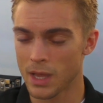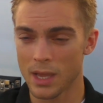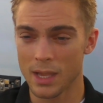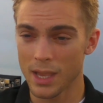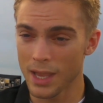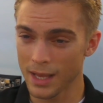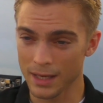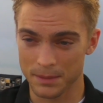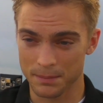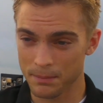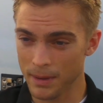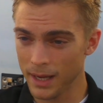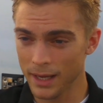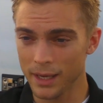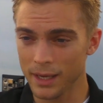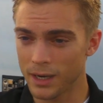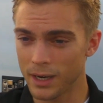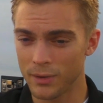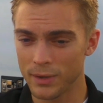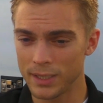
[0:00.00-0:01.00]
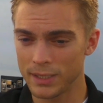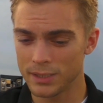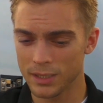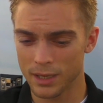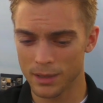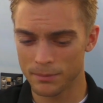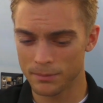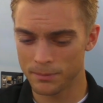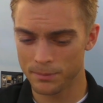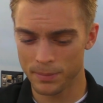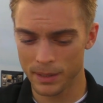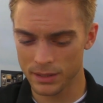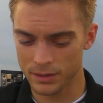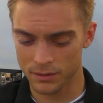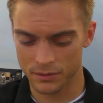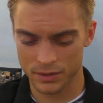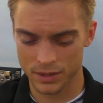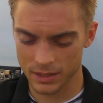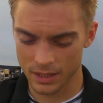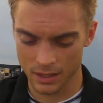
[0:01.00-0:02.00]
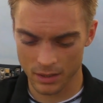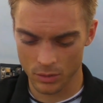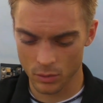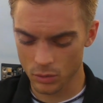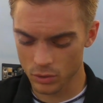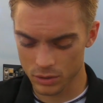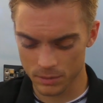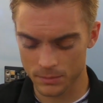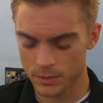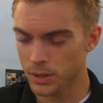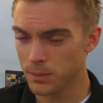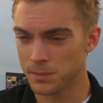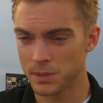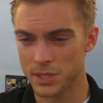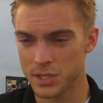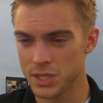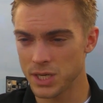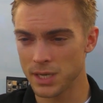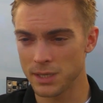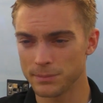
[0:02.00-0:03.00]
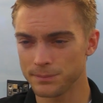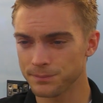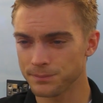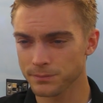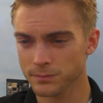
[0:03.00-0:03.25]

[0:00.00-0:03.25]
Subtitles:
Yeah, it's mega. You know, Ben's obviously done an awesome job this year.